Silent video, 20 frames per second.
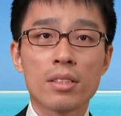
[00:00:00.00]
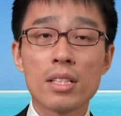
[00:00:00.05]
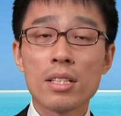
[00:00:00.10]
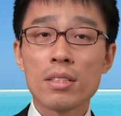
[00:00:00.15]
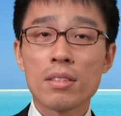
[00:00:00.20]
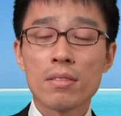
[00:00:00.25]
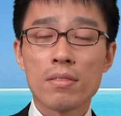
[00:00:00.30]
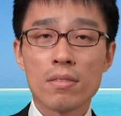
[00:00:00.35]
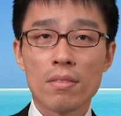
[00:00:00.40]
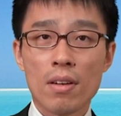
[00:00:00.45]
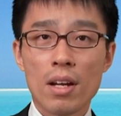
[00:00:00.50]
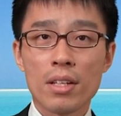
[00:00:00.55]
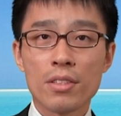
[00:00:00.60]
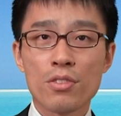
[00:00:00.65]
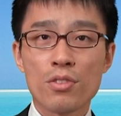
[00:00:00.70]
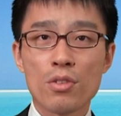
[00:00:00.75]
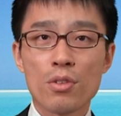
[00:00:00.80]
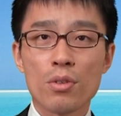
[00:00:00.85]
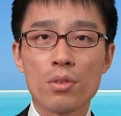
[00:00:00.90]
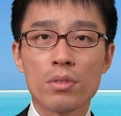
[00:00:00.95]
This
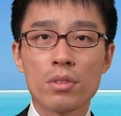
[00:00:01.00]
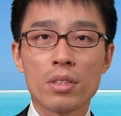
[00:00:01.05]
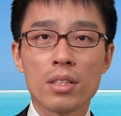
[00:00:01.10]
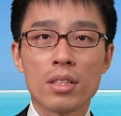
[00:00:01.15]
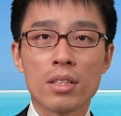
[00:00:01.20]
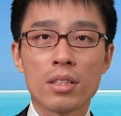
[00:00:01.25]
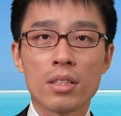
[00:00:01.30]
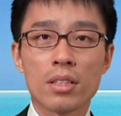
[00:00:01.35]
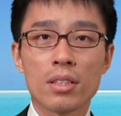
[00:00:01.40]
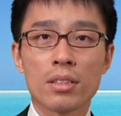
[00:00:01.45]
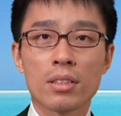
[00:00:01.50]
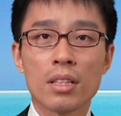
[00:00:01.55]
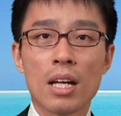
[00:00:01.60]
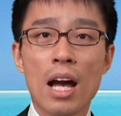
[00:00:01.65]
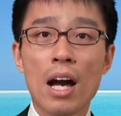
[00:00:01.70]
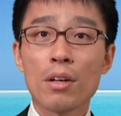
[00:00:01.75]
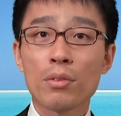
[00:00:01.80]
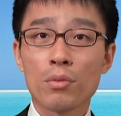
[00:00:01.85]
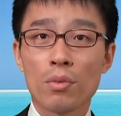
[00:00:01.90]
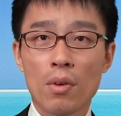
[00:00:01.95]
slide shows uh,
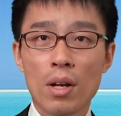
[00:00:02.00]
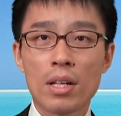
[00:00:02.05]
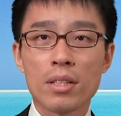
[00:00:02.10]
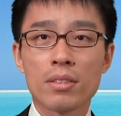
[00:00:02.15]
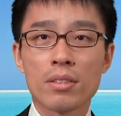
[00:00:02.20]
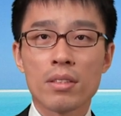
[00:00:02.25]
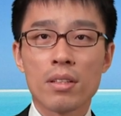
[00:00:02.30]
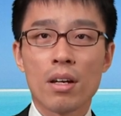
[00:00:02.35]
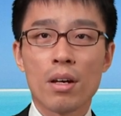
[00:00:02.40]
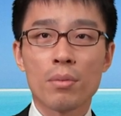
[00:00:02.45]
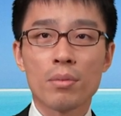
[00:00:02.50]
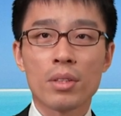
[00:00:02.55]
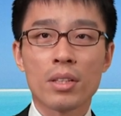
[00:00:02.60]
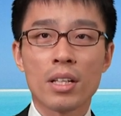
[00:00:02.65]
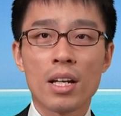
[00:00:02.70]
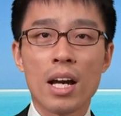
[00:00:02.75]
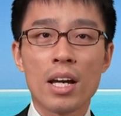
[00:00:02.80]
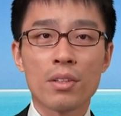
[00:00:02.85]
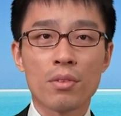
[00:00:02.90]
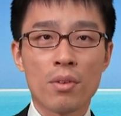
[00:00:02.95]
outlines of the
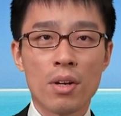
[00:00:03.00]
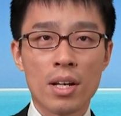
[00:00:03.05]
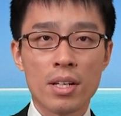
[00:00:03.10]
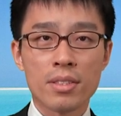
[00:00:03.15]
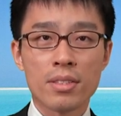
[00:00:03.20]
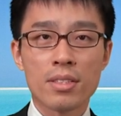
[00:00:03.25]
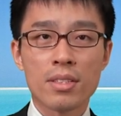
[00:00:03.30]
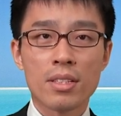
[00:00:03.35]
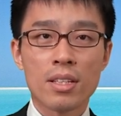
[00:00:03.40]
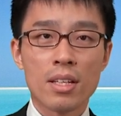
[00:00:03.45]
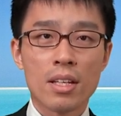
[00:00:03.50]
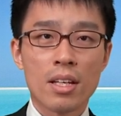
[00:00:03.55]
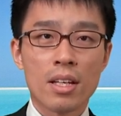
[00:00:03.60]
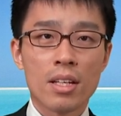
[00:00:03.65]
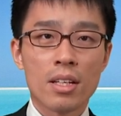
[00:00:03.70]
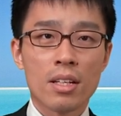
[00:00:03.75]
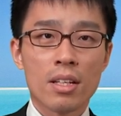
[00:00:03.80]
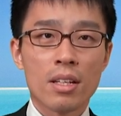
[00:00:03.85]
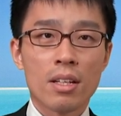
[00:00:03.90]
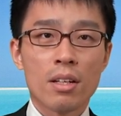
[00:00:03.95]
guidelines.
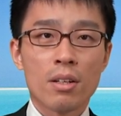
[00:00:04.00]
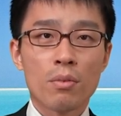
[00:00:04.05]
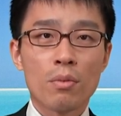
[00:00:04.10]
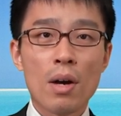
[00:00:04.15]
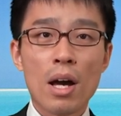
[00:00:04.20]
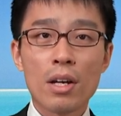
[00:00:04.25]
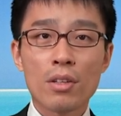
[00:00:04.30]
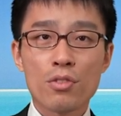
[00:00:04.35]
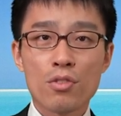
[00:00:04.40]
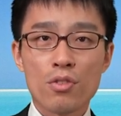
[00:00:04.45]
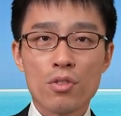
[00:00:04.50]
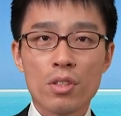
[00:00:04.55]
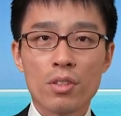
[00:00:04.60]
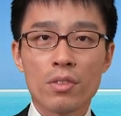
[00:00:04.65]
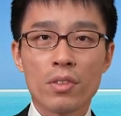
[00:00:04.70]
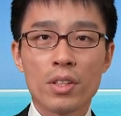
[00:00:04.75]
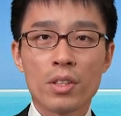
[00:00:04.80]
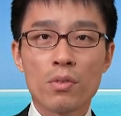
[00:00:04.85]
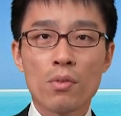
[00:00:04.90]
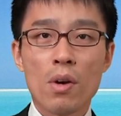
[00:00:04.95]

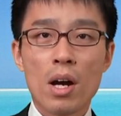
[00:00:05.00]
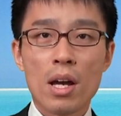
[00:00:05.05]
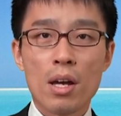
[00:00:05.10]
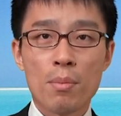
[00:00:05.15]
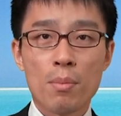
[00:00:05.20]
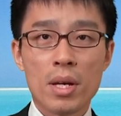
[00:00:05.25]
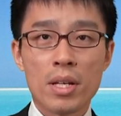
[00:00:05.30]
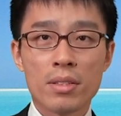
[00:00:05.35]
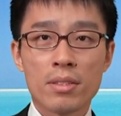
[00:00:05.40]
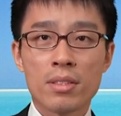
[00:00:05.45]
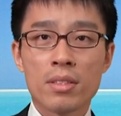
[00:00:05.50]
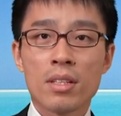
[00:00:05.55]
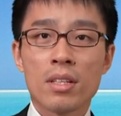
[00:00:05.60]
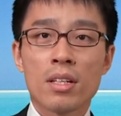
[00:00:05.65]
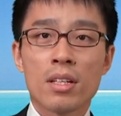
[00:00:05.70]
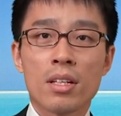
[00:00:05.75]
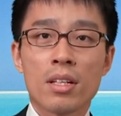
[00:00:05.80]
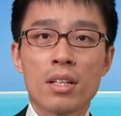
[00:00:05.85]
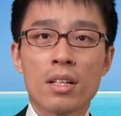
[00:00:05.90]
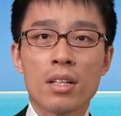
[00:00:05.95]
Functional requirement
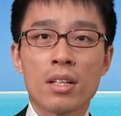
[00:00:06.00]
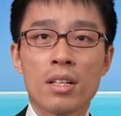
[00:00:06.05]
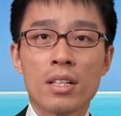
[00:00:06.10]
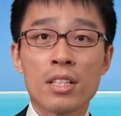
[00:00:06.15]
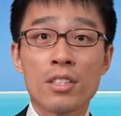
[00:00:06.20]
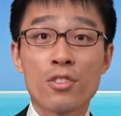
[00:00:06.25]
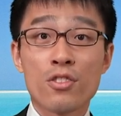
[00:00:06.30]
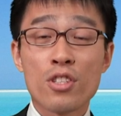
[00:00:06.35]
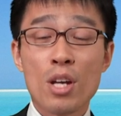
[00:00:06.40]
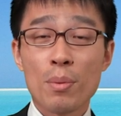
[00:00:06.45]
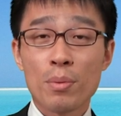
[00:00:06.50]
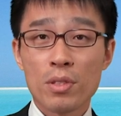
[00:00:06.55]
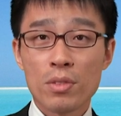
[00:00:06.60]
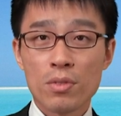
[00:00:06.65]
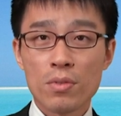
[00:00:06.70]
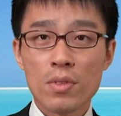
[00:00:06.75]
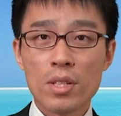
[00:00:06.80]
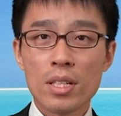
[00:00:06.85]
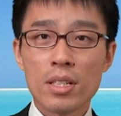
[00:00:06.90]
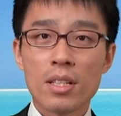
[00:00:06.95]
uh, in Chapter
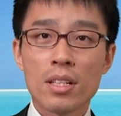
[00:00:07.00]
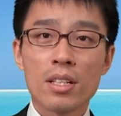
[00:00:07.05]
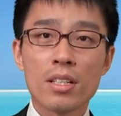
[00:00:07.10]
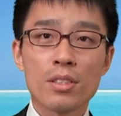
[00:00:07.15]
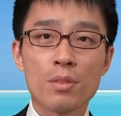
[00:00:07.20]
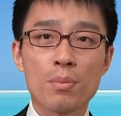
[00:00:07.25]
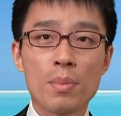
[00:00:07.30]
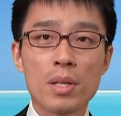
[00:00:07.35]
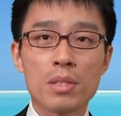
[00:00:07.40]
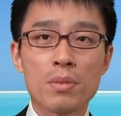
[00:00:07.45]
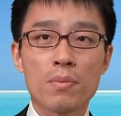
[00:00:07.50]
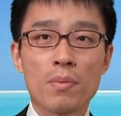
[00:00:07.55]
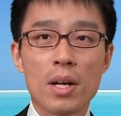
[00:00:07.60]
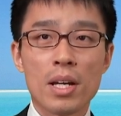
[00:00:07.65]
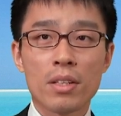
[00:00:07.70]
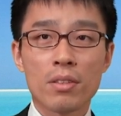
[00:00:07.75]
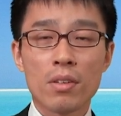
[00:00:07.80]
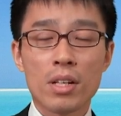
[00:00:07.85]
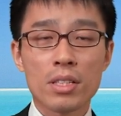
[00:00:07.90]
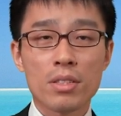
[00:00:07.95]
3
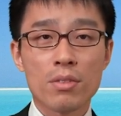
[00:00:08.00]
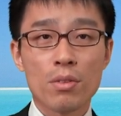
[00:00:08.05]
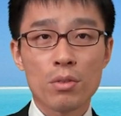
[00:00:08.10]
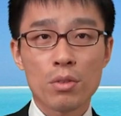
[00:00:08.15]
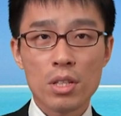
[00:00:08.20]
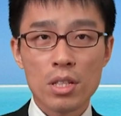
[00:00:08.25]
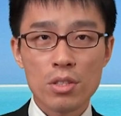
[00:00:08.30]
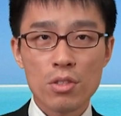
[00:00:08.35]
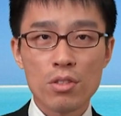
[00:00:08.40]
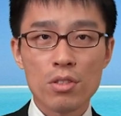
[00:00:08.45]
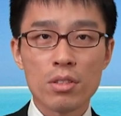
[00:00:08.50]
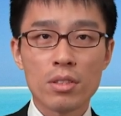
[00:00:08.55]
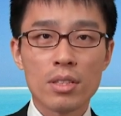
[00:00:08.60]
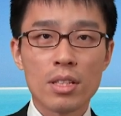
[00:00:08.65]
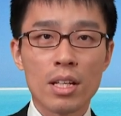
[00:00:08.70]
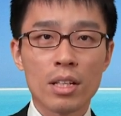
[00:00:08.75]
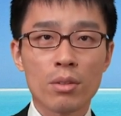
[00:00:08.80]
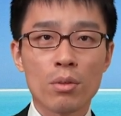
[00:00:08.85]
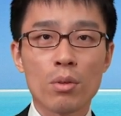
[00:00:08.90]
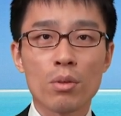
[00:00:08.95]
specify class notations
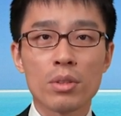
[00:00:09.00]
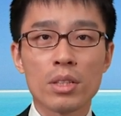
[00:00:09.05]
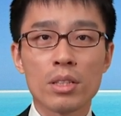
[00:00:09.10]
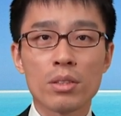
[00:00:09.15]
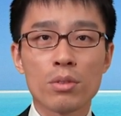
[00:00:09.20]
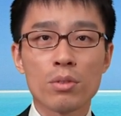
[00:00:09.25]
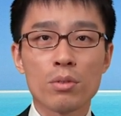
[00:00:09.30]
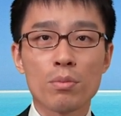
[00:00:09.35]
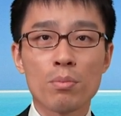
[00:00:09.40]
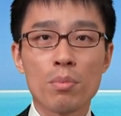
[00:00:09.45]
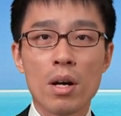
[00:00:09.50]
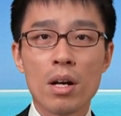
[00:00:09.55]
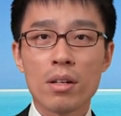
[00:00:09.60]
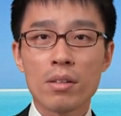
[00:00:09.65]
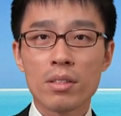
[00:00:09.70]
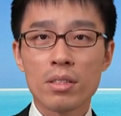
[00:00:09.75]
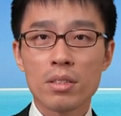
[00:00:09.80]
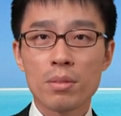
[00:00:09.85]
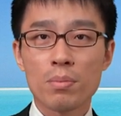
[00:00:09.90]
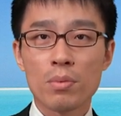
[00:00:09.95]
according to
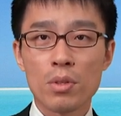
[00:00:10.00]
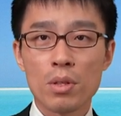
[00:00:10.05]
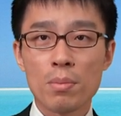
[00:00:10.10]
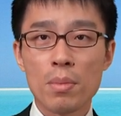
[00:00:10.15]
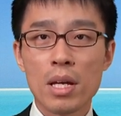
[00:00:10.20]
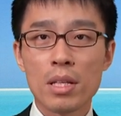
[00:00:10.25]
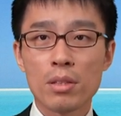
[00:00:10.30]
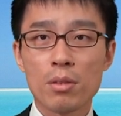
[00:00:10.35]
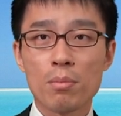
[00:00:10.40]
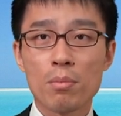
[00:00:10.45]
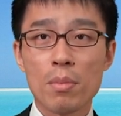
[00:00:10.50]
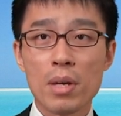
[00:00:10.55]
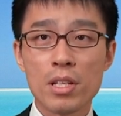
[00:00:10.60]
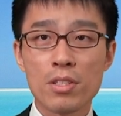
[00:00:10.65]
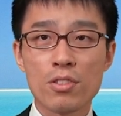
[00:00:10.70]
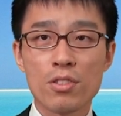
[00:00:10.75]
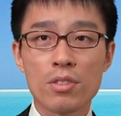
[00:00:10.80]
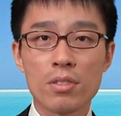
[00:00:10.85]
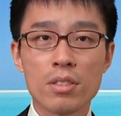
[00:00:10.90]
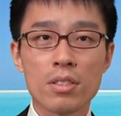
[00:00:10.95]
various preventive
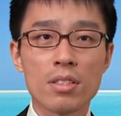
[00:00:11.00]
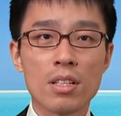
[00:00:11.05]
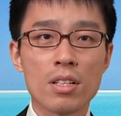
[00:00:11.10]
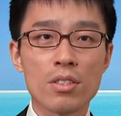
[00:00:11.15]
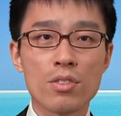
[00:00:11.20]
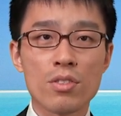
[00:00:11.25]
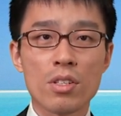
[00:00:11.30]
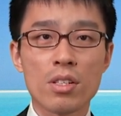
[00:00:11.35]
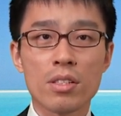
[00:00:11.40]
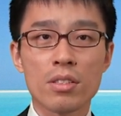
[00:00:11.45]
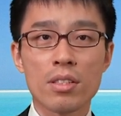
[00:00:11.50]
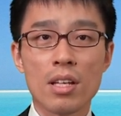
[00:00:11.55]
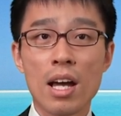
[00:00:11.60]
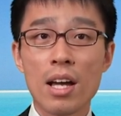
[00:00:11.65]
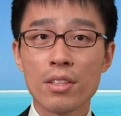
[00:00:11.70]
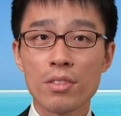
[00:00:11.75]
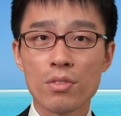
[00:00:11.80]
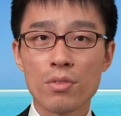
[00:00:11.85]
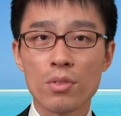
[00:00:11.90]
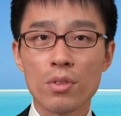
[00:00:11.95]
measures such as
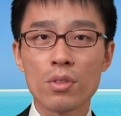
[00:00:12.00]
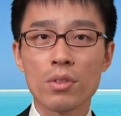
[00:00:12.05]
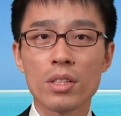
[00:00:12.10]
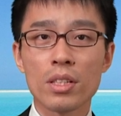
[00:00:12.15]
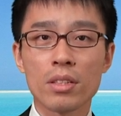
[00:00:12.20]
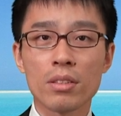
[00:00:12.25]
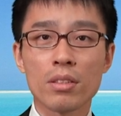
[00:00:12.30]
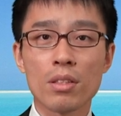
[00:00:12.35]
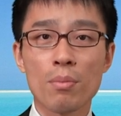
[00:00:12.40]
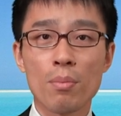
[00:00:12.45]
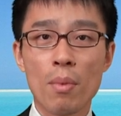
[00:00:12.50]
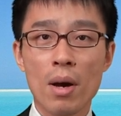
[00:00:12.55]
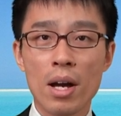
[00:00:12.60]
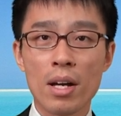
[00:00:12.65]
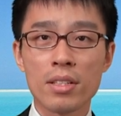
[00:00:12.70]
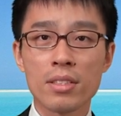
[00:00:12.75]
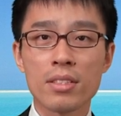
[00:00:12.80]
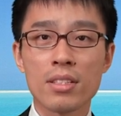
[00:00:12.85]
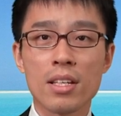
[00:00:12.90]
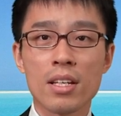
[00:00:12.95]
anti-rolling
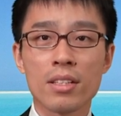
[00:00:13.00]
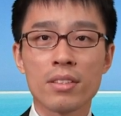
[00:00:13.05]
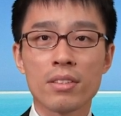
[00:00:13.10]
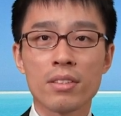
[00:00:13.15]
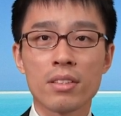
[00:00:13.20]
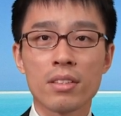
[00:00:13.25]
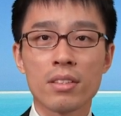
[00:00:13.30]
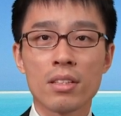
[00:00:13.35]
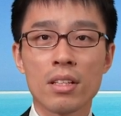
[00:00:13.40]
device and